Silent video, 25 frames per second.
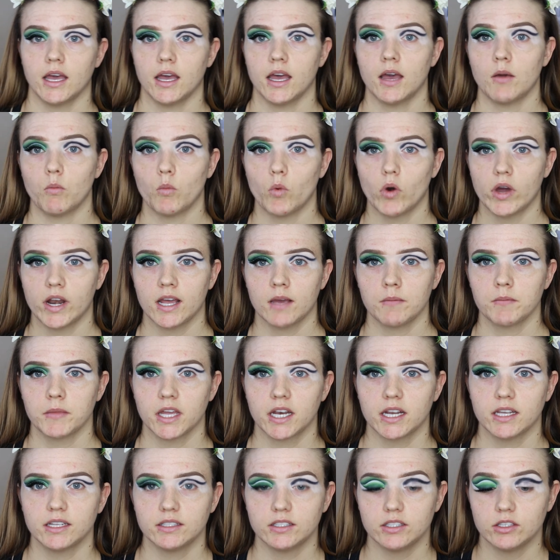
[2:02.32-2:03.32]
And what I'm
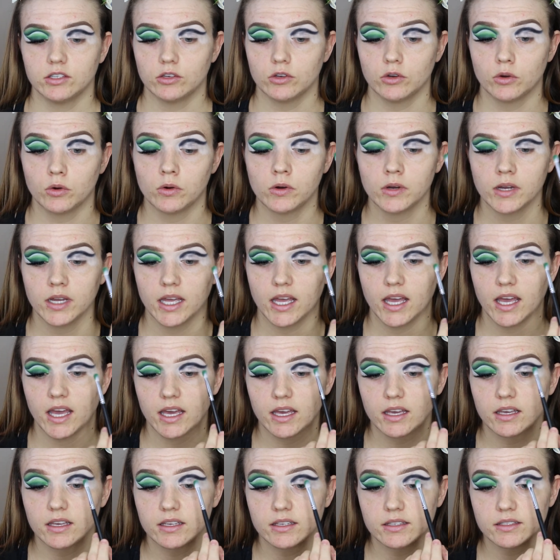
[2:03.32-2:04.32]
going to do
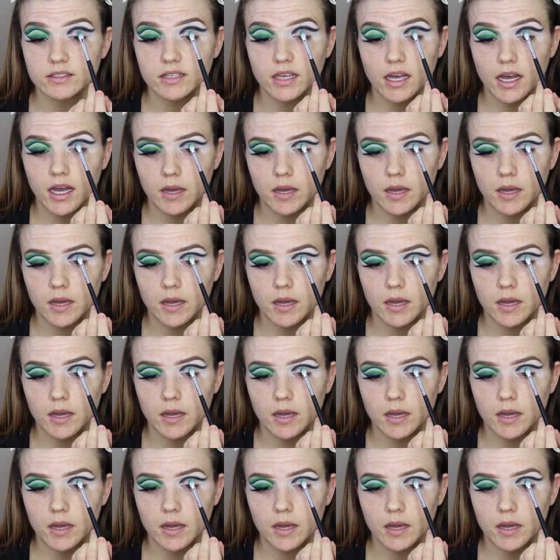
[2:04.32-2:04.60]
is